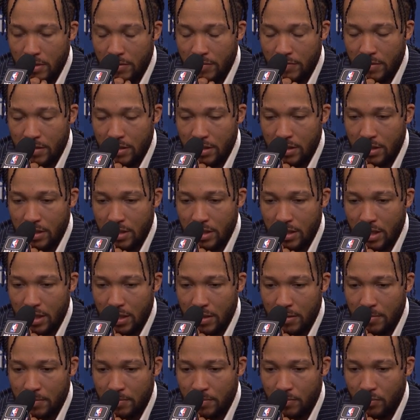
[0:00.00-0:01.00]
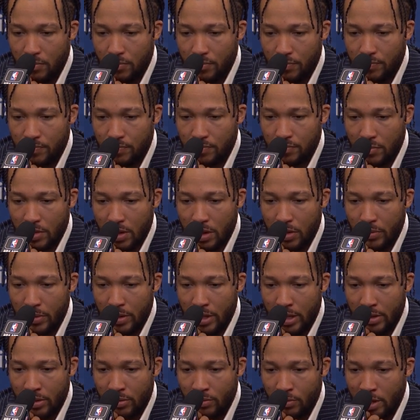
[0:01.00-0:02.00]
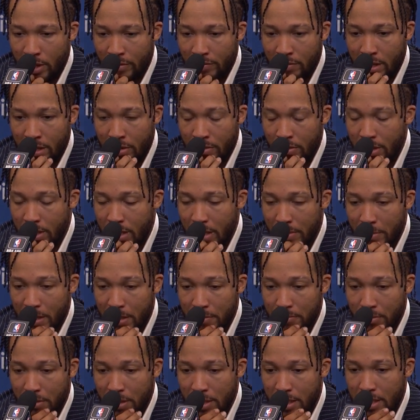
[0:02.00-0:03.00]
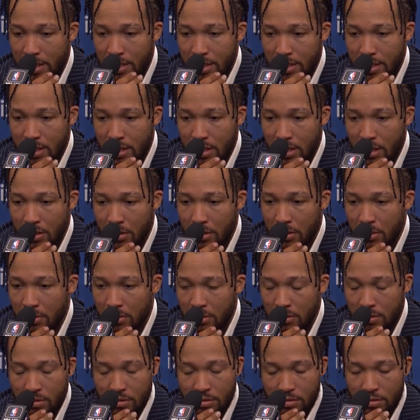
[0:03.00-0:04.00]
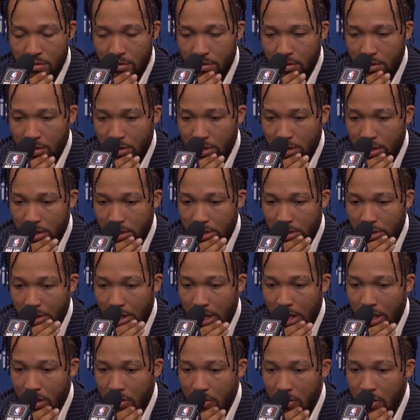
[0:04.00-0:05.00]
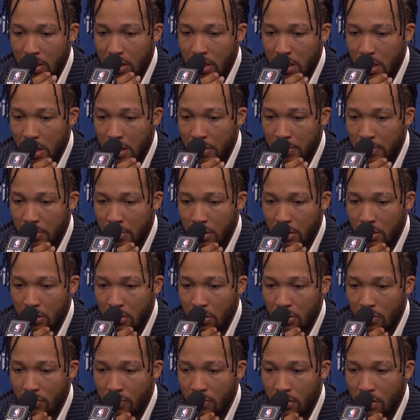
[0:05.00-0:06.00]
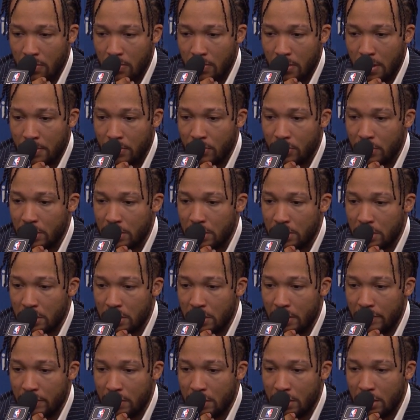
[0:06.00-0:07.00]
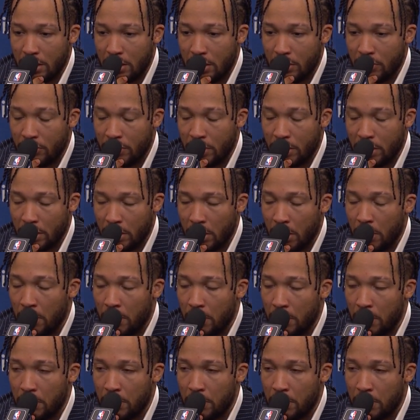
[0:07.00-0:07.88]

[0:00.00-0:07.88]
to finish, and whenever they were in, they made plays, and so it's a lot of credit to them for their preparation and everything. They were ready to go.